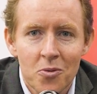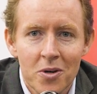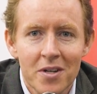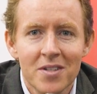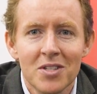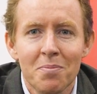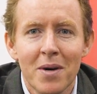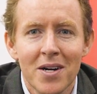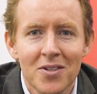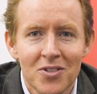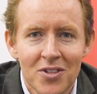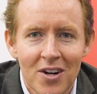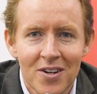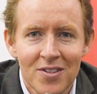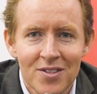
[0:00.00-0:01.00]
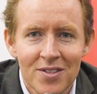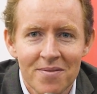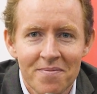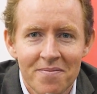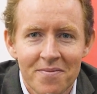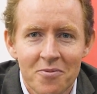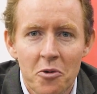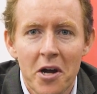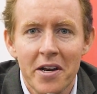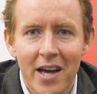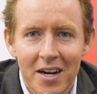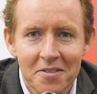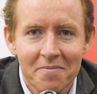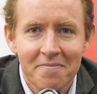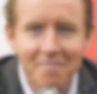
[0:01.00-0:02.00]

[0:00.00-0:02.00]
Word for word: Work Inspired starts right now.